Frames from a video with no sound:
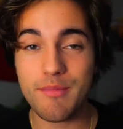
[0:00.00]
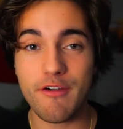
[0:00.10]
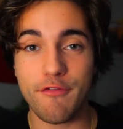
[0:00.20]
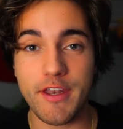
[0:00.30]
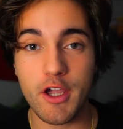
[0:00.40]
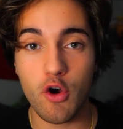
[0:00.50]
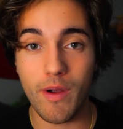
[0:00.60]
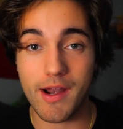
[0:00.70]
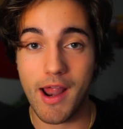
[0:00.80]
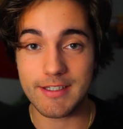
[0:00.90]
be a video
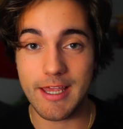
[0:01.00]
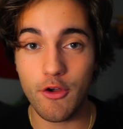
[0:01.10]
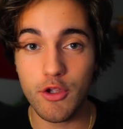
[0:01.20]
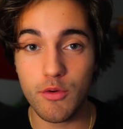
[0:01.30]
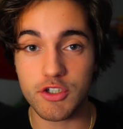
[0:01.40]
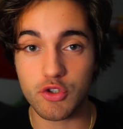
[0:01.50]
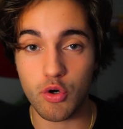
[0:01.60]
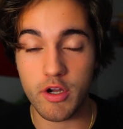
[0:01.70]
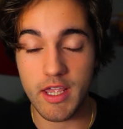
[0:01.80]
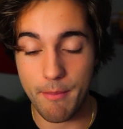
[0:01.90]
where I tell you a
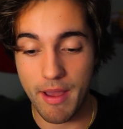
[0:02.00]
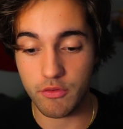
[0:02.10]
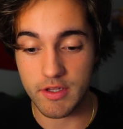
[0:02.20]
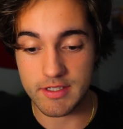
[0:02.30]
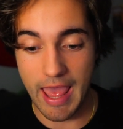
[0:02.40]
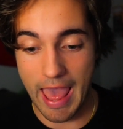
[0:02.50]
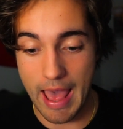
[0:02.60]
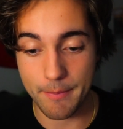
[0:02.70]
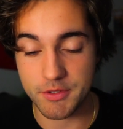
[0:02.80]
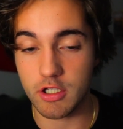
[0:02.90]
story about this
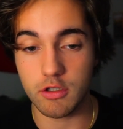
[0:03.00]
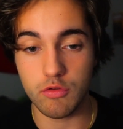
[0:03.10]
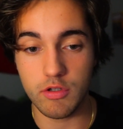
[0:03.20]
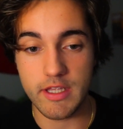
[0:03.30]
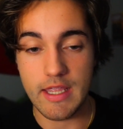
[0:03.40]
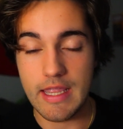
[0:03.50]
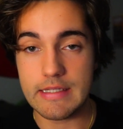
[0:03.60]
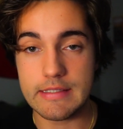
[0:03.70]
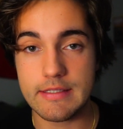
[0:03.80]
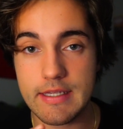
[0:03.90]
absolutely
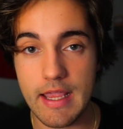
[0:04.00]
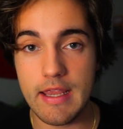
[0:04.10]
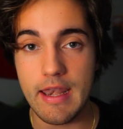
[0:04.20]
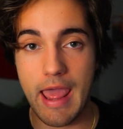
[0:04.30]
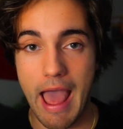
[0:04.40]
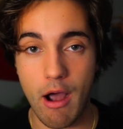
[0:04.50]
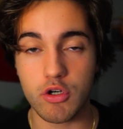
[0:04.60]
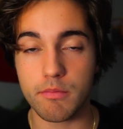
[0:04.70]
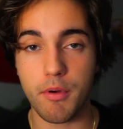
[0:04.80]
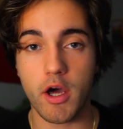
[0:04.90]
insane
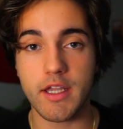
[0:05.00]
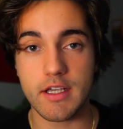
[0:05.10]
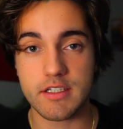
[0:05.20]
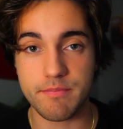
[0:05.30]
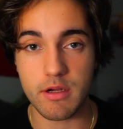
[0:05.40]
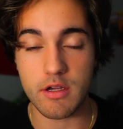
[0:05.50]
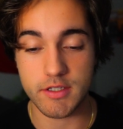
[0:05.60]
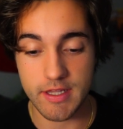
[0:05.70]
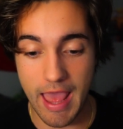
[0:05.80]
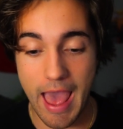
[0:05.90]
outer body
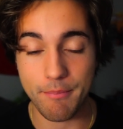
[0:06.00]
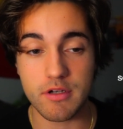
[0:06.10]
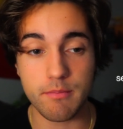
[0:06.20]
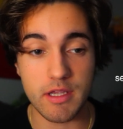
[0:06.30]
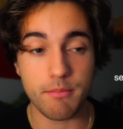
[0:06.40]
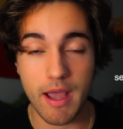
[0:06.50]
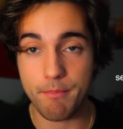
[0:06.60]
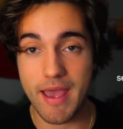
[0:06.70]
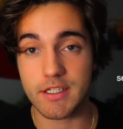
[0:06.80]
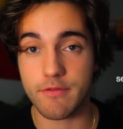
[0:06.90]
experience that happened to me and my
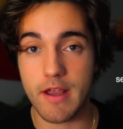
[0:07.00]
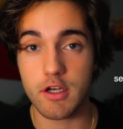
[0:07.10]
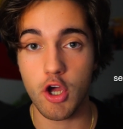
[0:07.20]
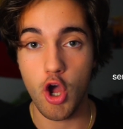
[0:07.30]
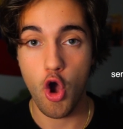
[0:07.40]
best friend